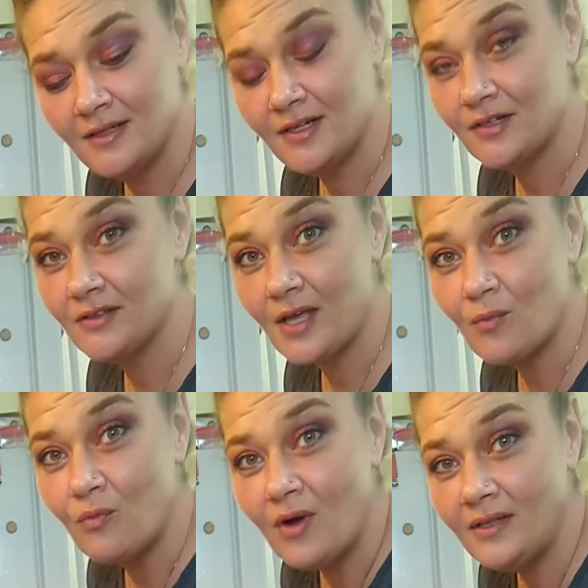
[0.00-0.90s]
You're like,
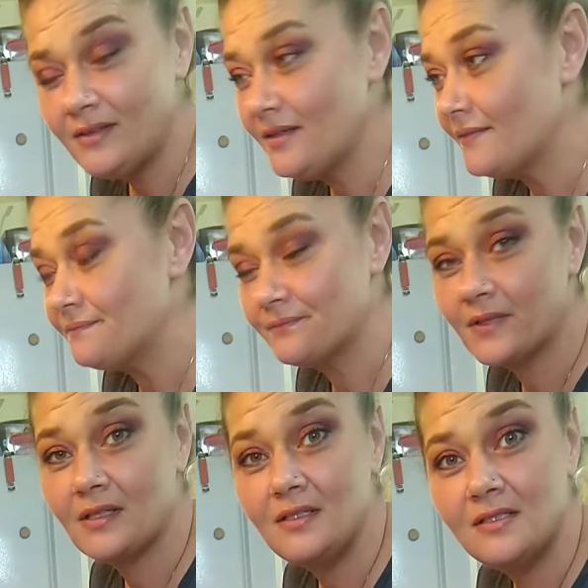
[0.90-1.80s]
what the
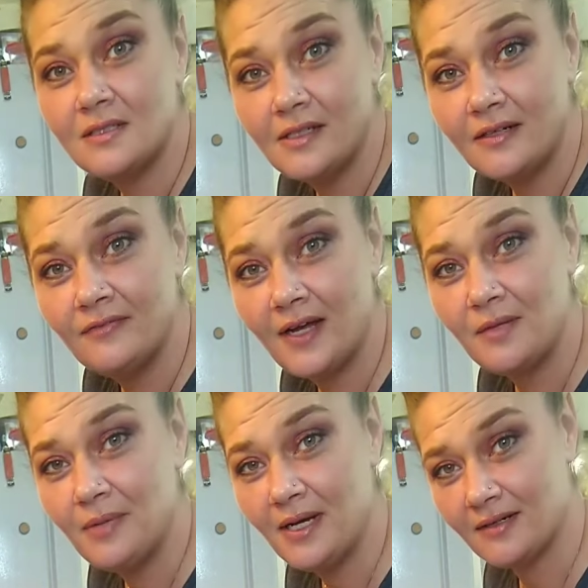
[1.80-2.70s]
is clarified
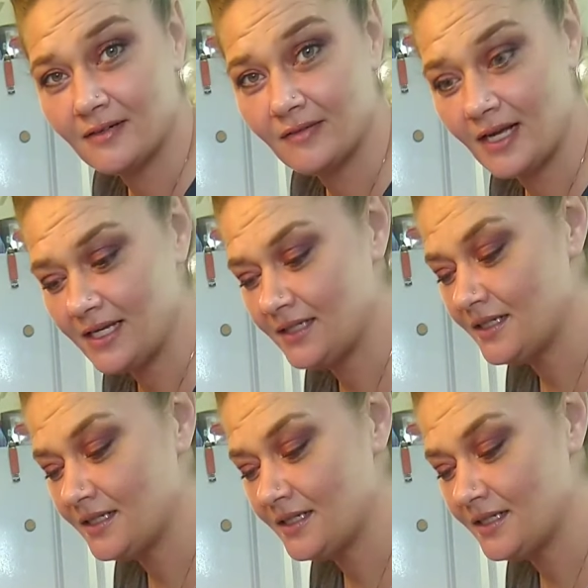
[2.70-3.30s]
butter, right?